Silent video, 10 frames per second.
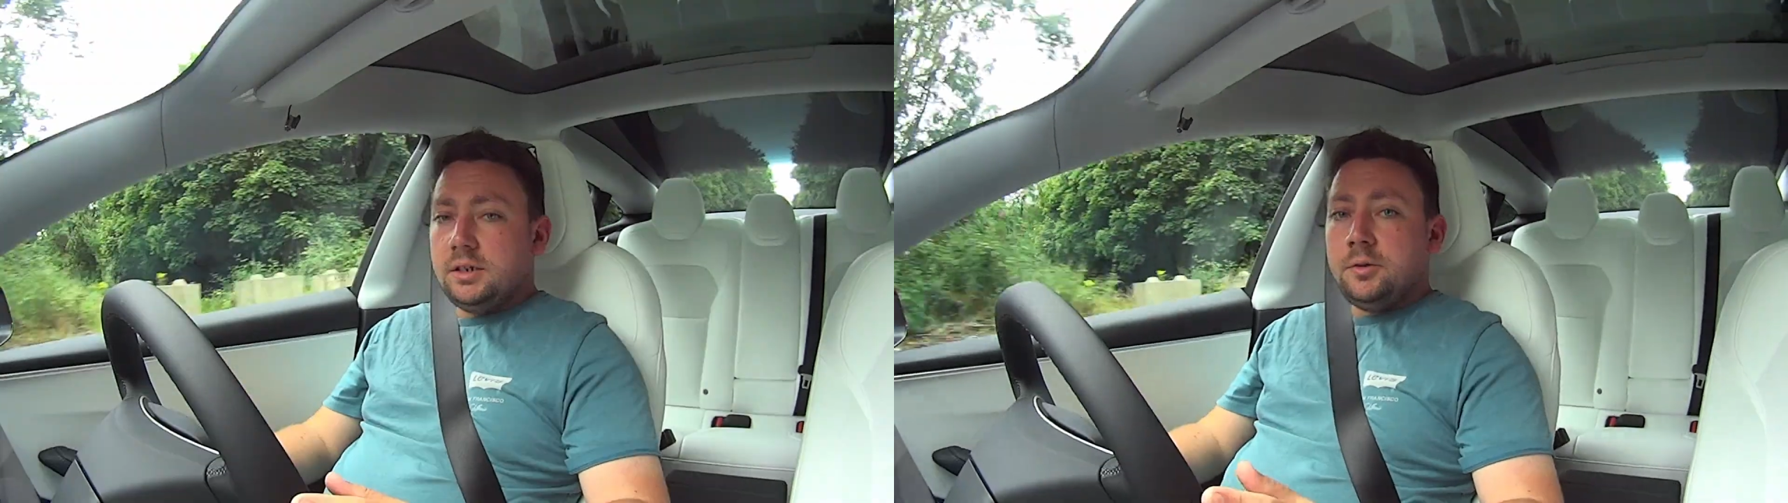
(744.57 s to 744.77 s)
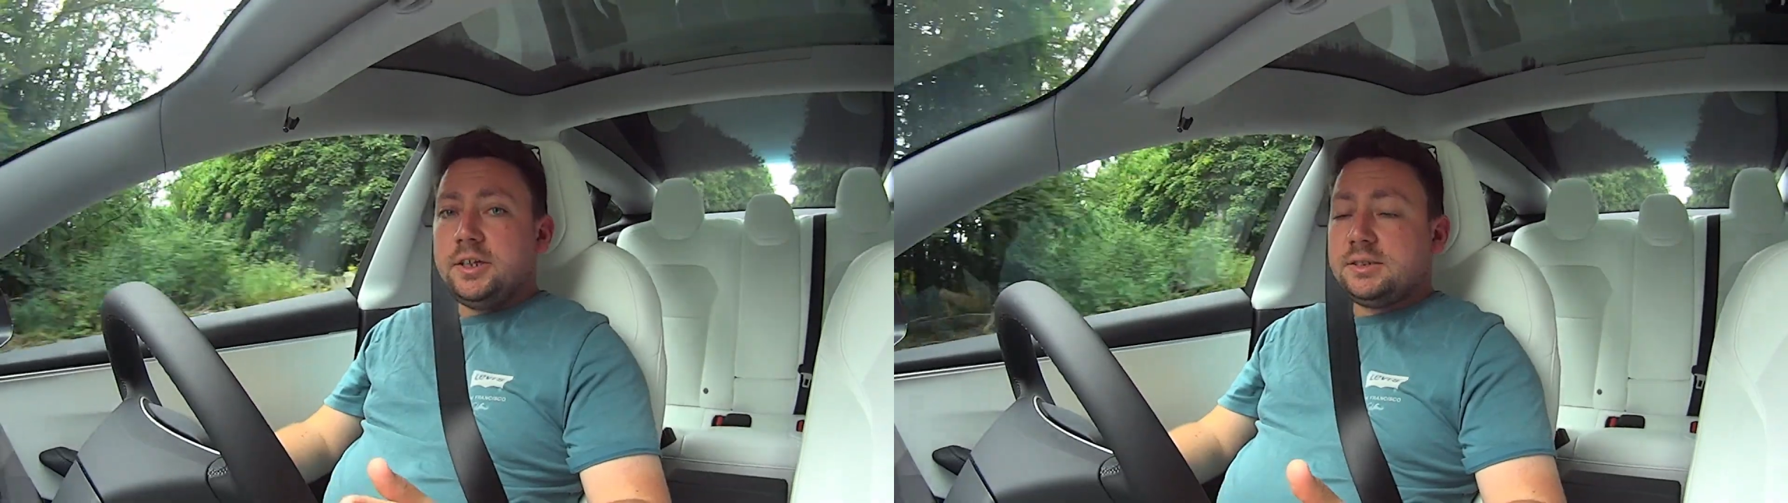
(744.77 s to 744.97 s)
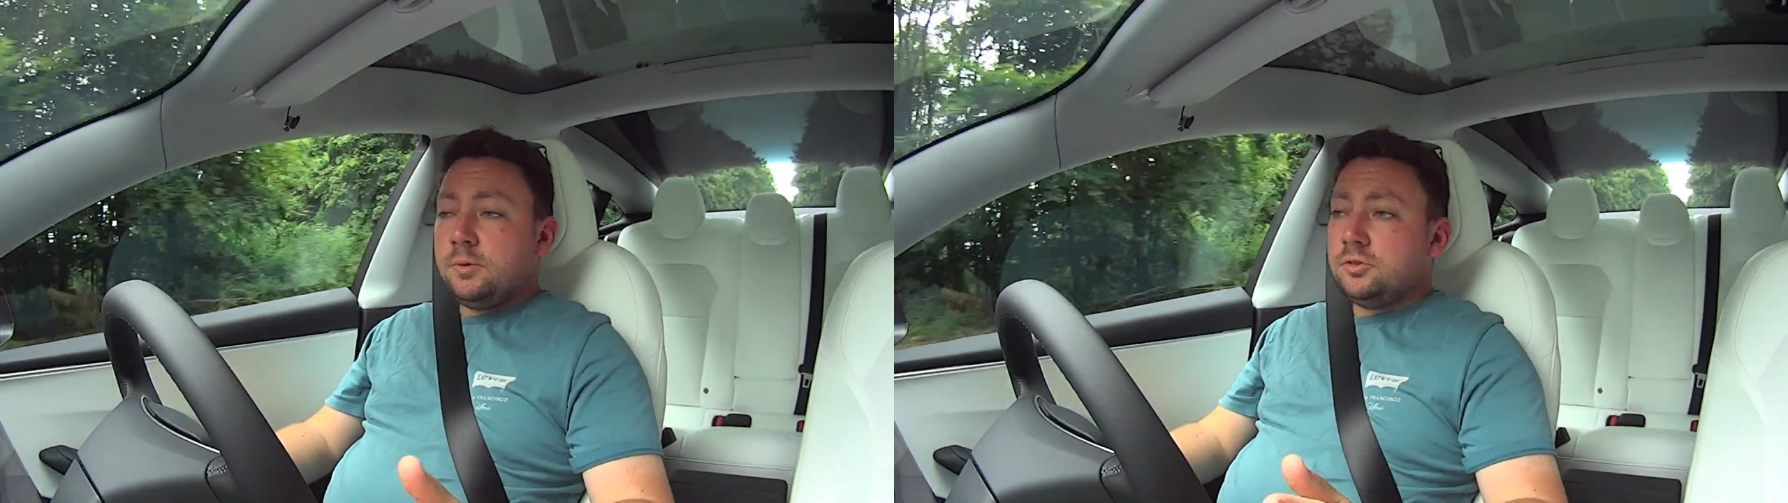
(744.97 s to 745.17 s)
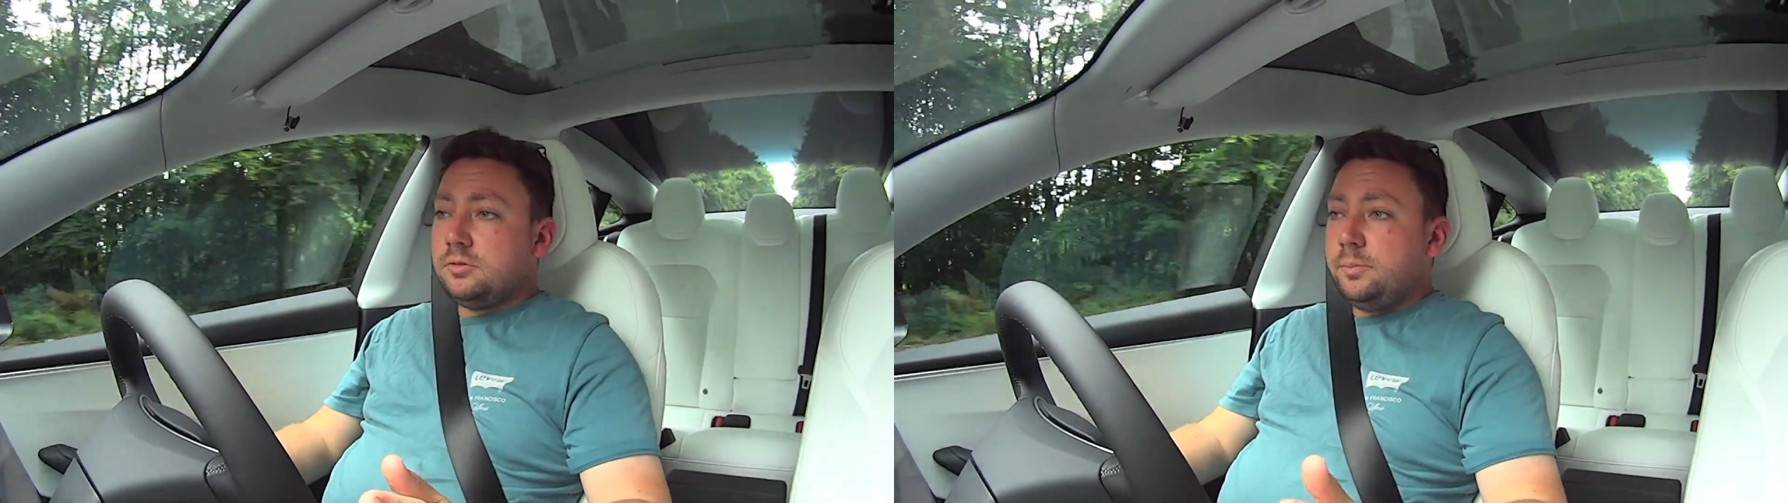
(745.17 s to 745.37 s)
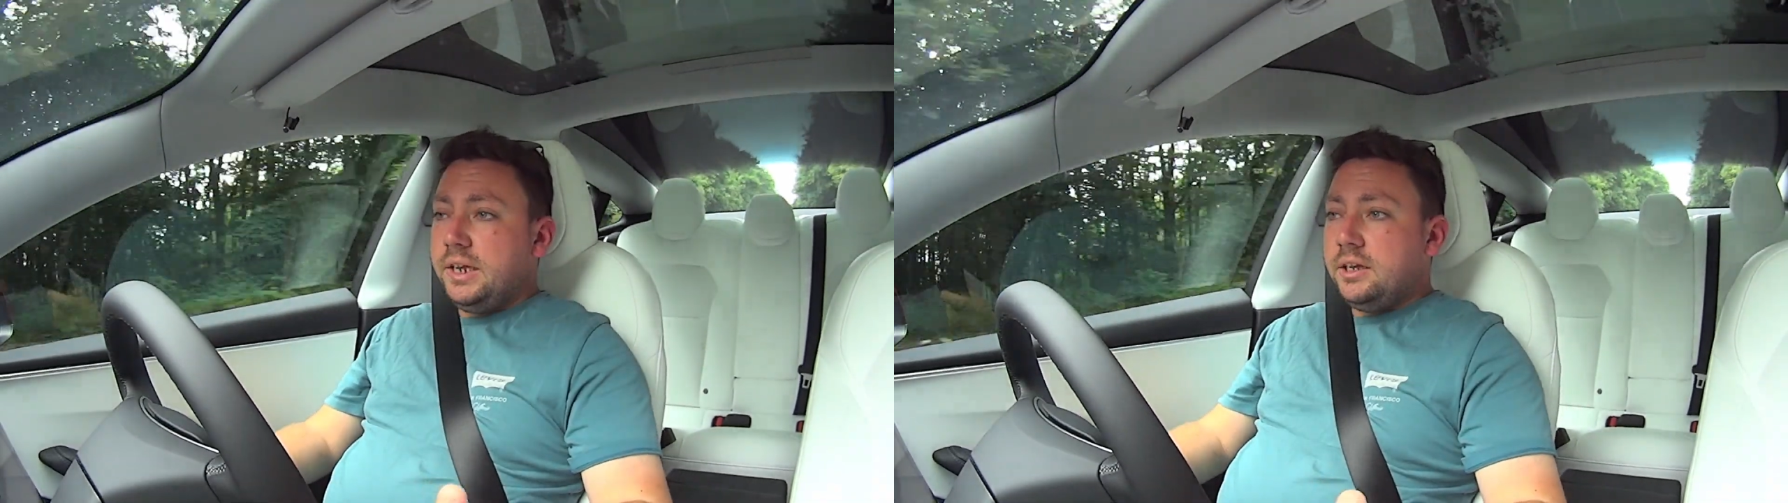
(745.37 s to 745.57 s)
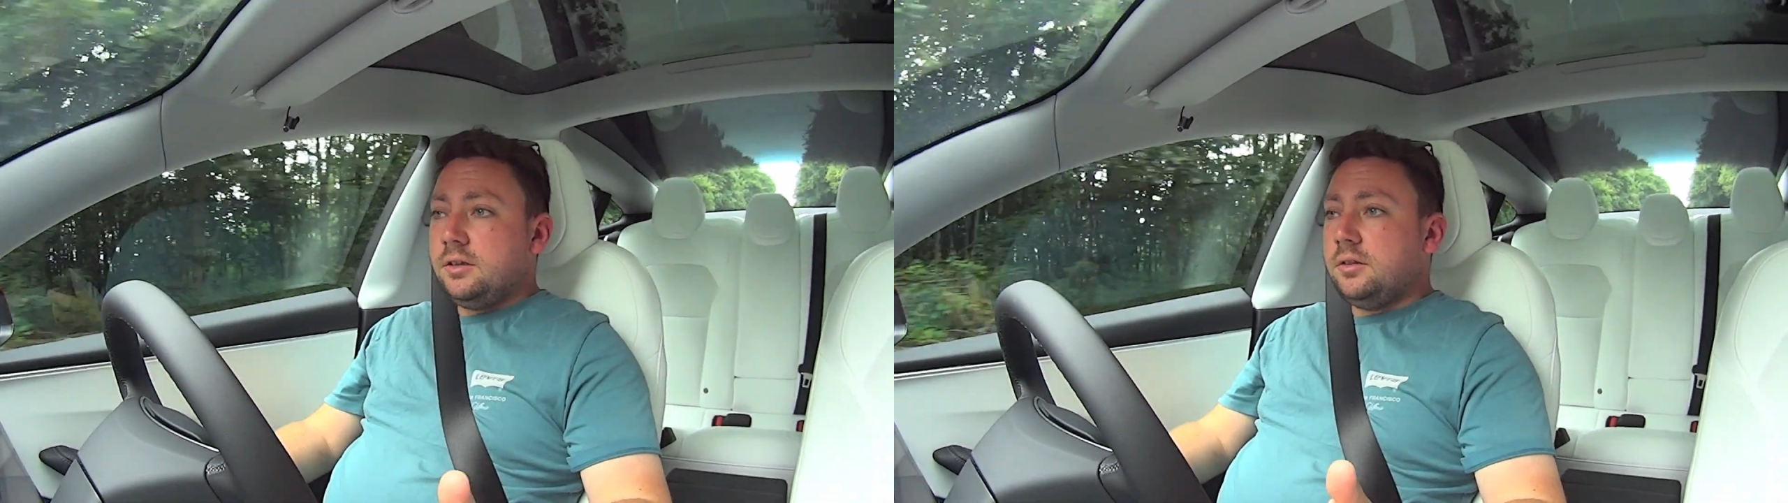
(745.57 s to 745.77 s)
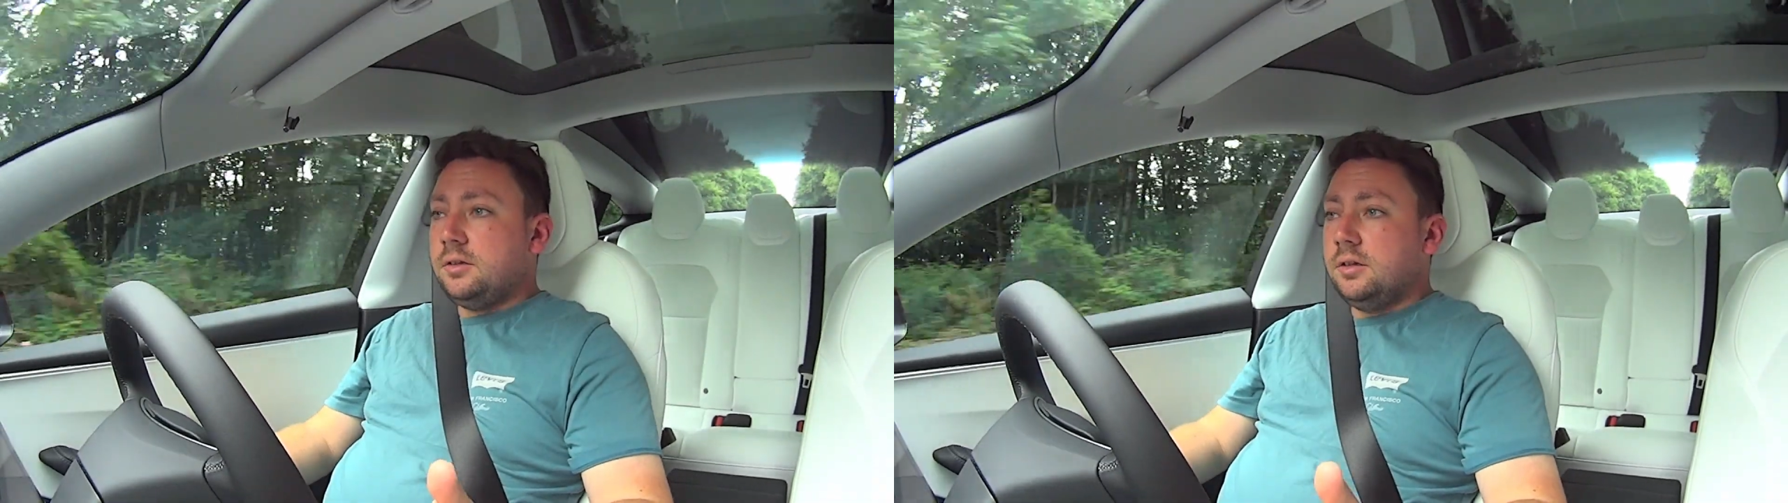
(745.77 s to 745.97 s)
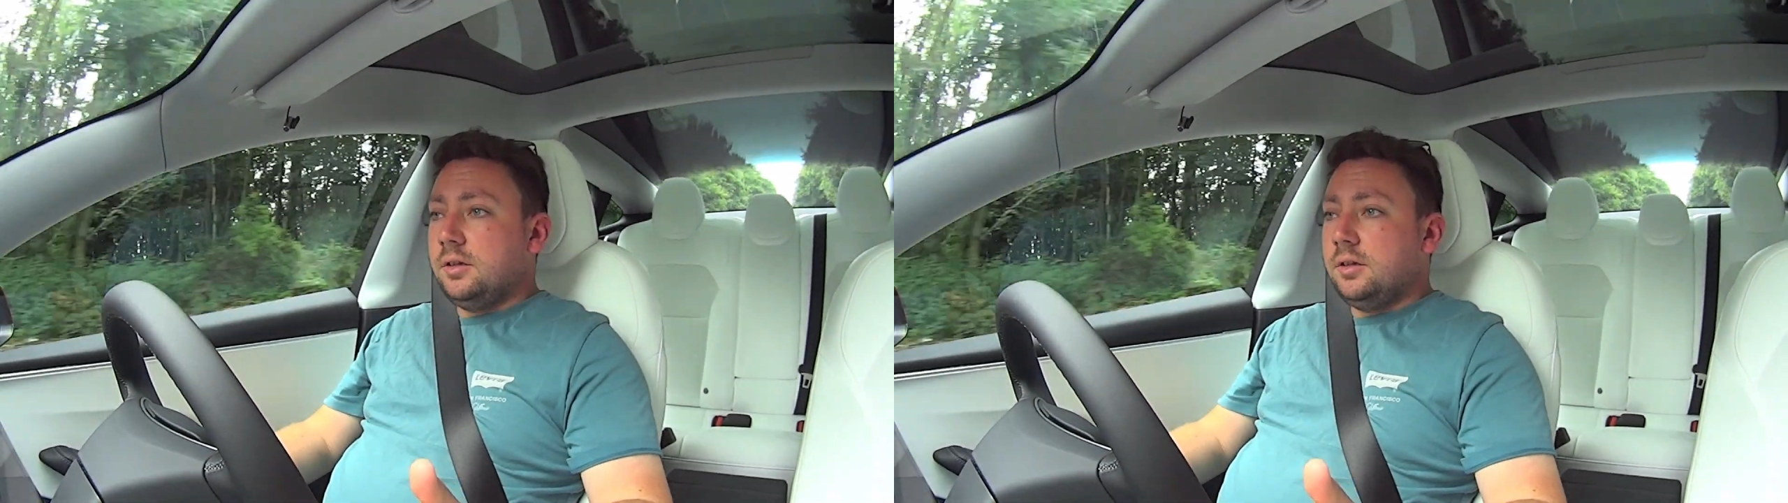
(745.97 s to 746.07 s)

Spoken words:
Now this model being